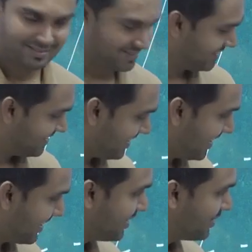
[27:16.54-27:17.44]
Thank
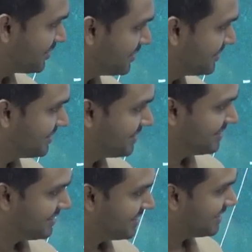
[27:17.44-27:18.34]
you.
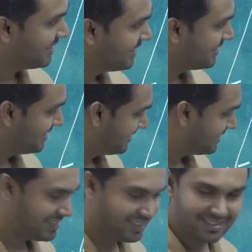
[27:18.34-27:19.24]
Right?
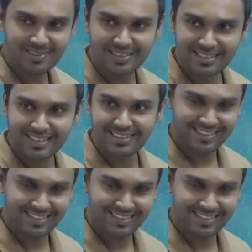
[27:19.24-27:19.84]
Technology is it?